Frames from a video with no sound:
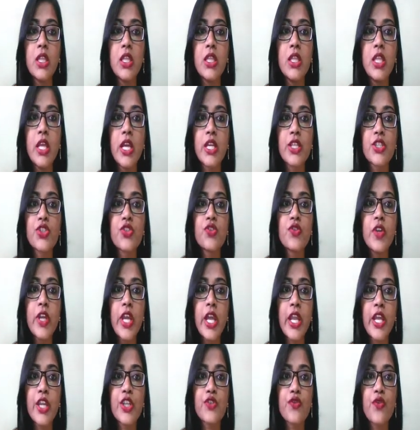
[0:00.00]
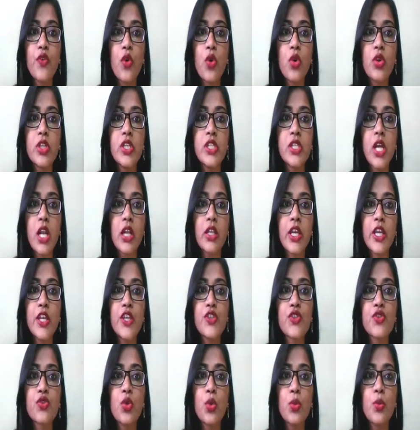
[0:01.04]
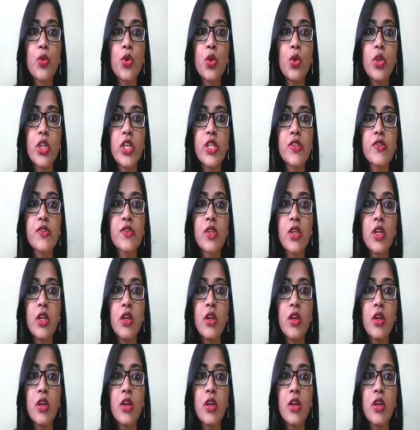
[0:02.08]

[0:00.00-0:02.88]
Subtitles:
H3 and H4. These are the histone proteins.